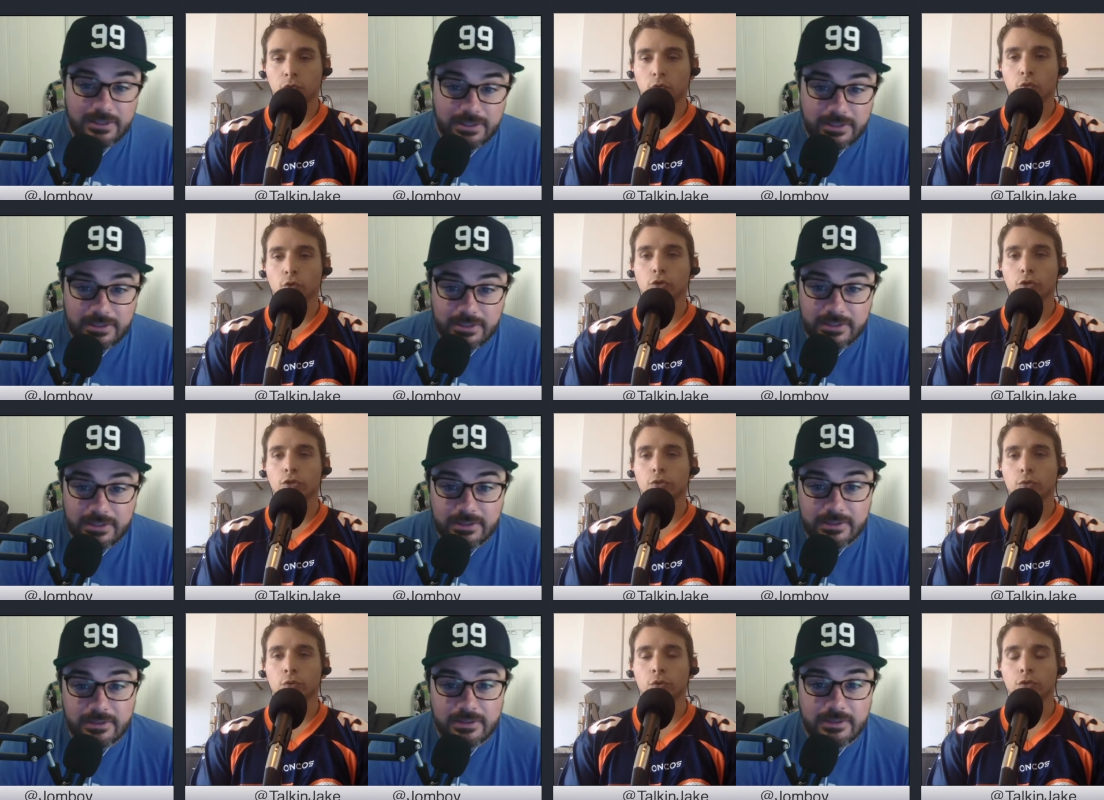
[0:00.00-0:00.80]
Speaker 1: Rules
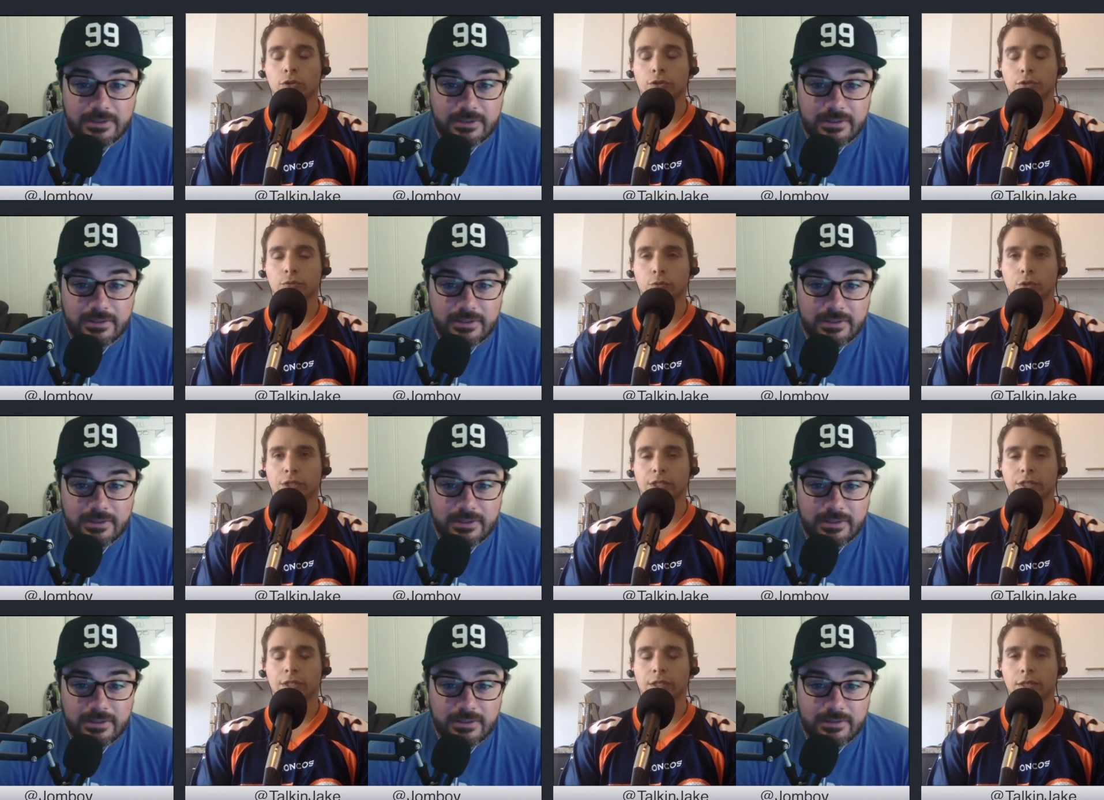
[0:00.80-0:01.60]
are rules.
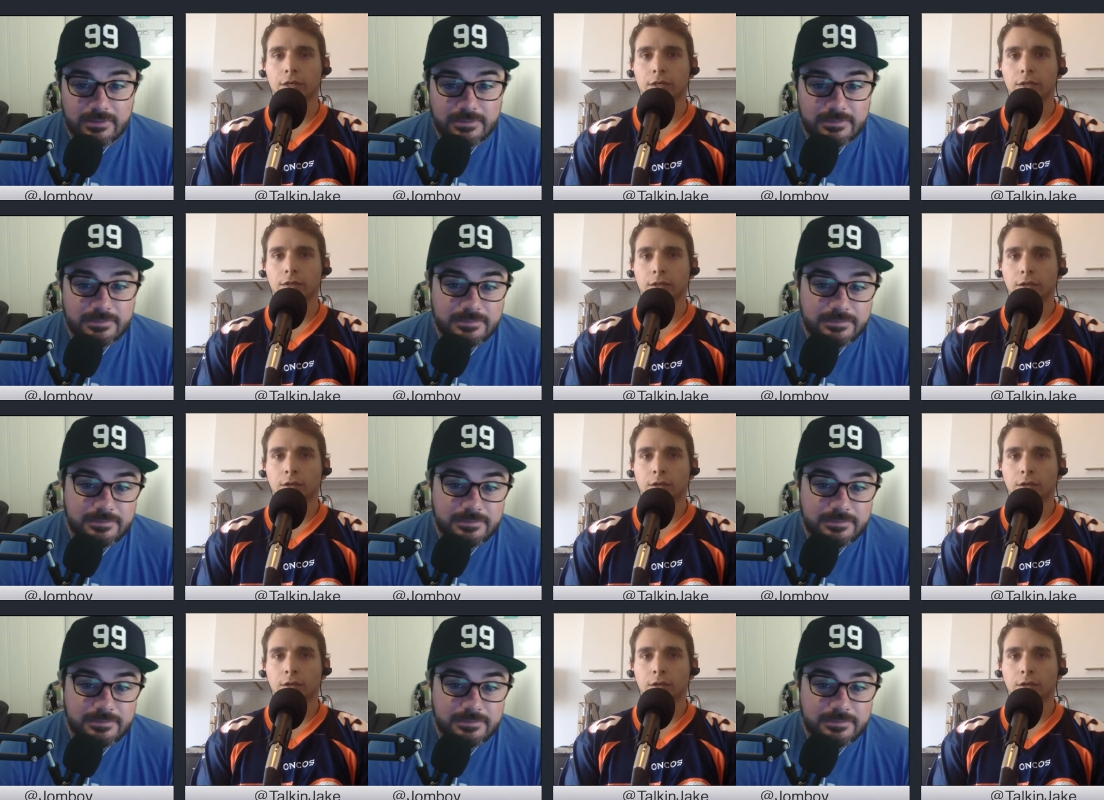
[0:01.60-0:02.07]
We uh,